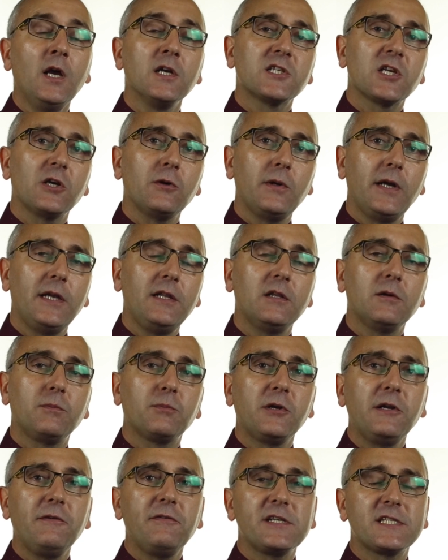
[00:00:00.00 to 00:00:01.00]
So in the
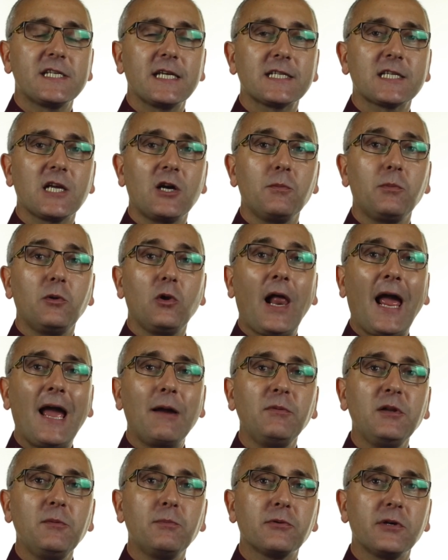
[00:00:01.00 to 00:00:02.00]
previous example, how
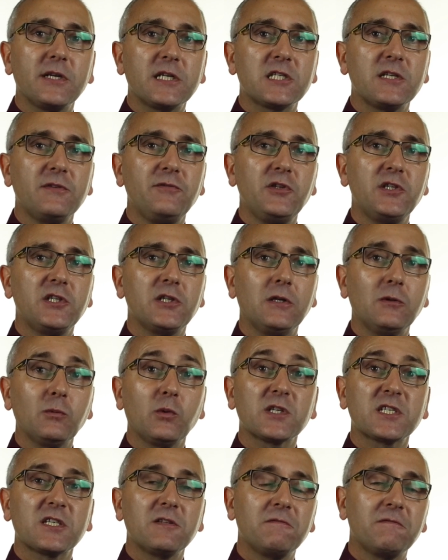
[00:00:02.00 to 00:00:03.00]
many bricks have you done?
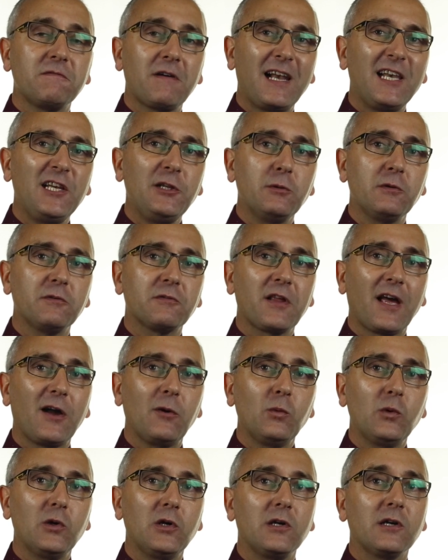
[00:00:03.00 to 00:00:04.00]
What's the value of
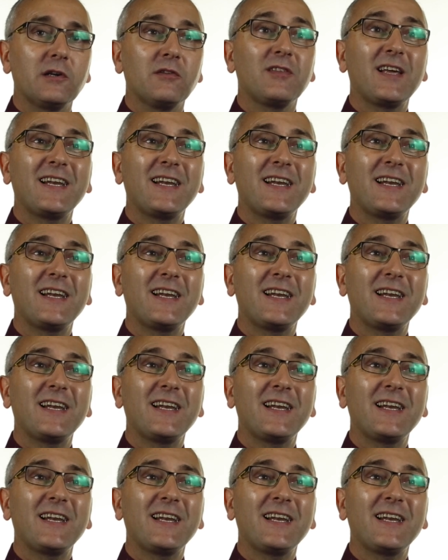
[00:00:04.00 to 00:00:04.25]
that work?